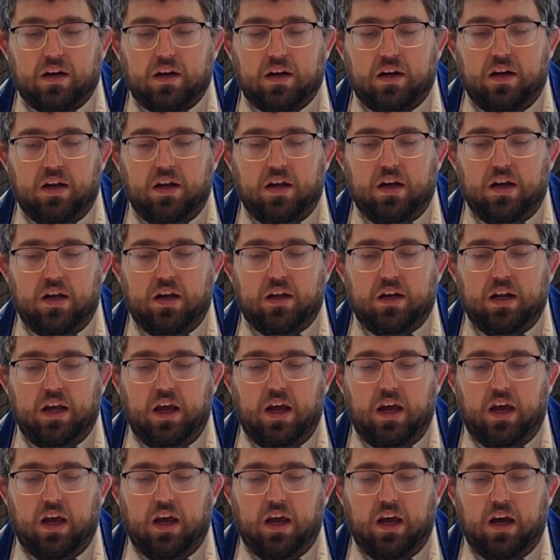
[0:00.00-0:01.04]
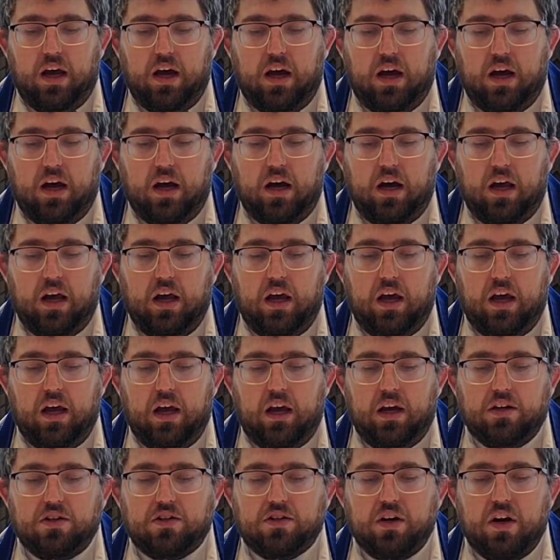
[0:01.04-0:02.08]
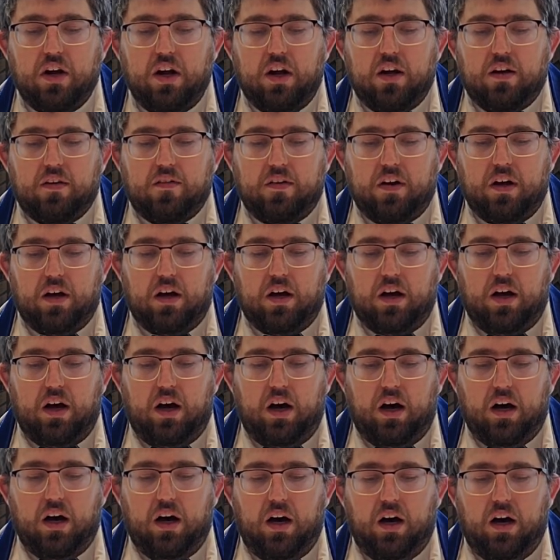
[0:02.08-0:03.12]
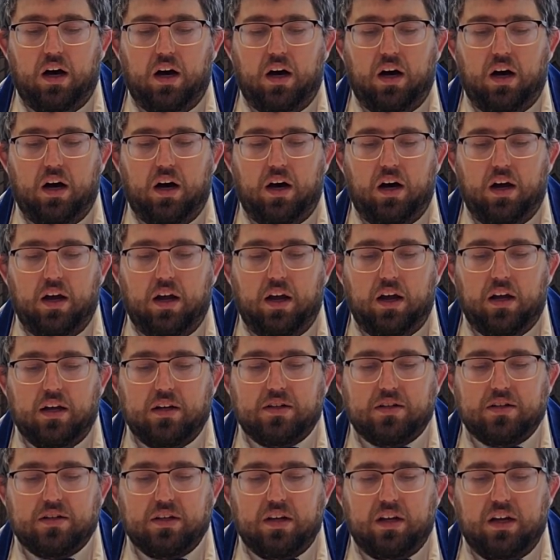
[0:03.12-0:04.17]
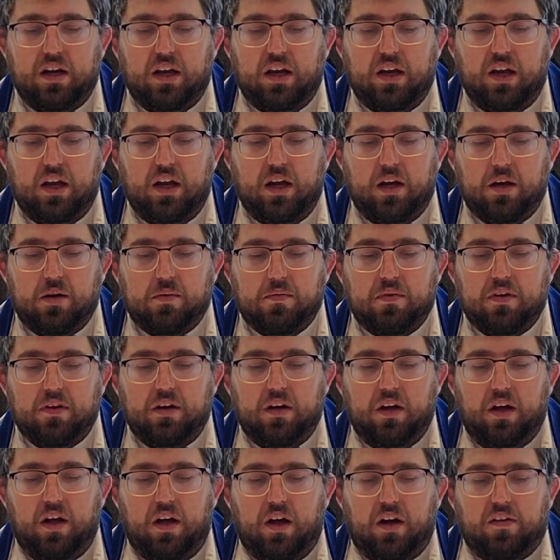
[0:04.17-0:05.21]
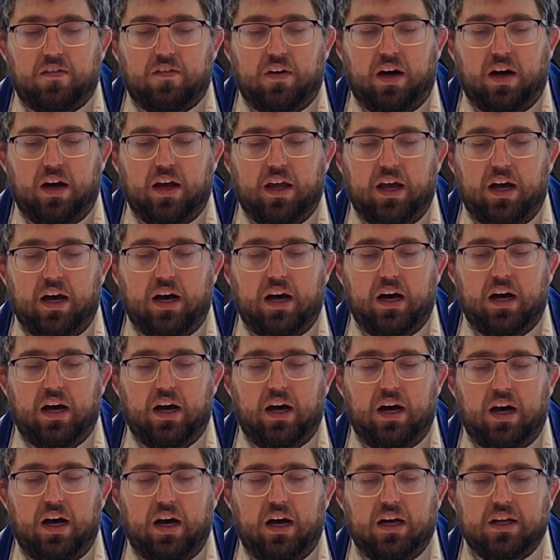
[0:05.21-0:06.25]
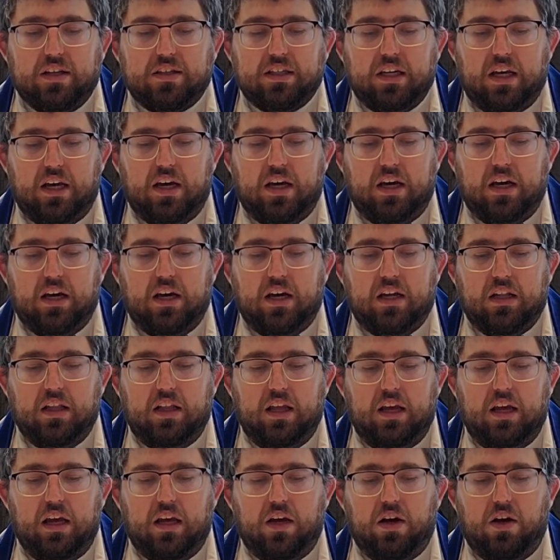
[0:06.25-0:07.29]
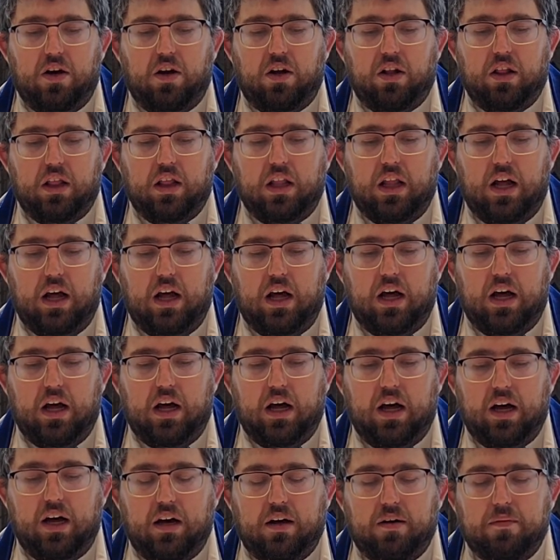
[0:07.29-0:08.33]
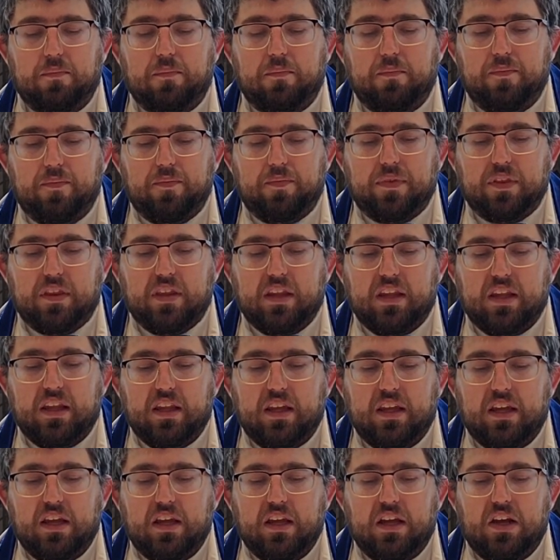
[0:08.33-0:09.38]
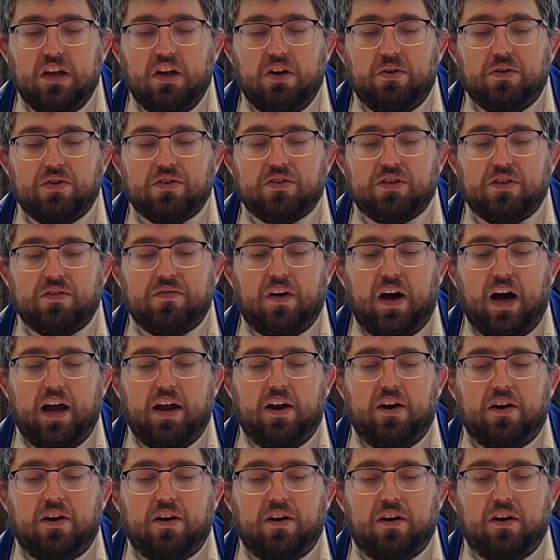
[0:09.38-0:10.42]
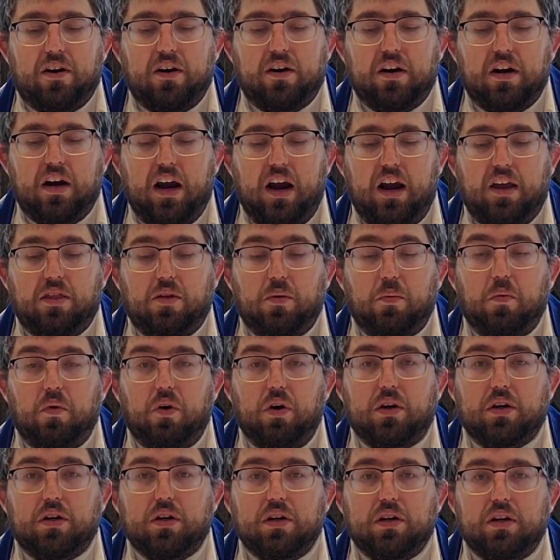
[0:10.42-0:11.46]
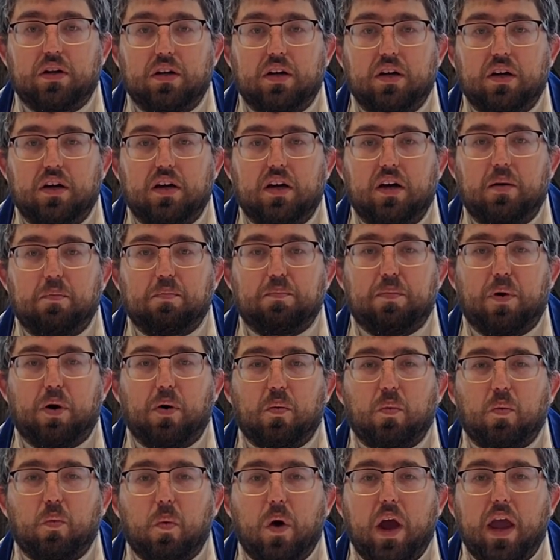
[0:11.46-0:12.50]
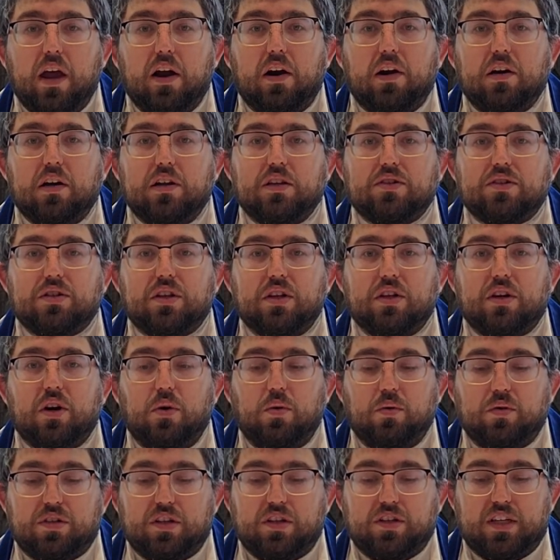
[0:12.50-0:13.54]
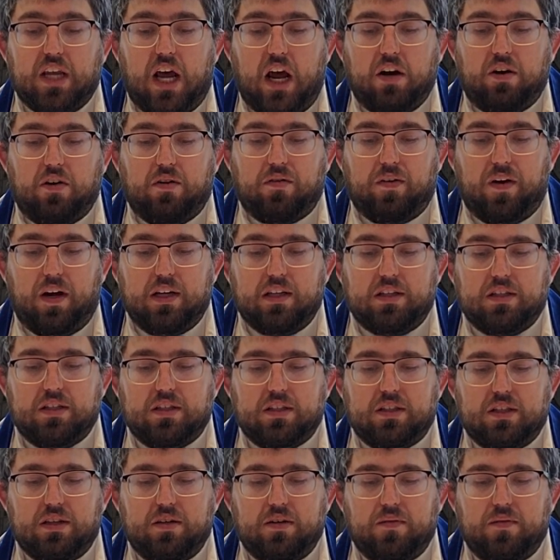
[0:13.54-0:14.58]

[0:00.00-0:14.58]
hine haesh v'haitzim vayahaseh le'olam. Here is the fire and the wood, but where is the goat to sacrifice?